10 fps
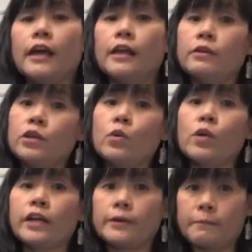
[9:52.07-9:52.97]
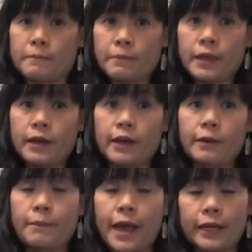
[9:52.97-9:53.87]
And you want to
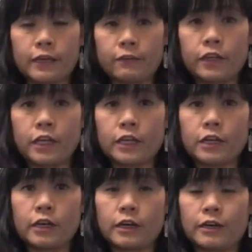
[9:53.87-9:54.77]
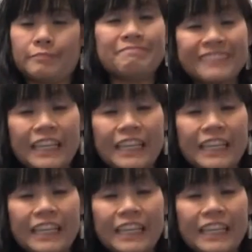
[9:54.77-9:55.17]
uh, pack, give it uh, uh,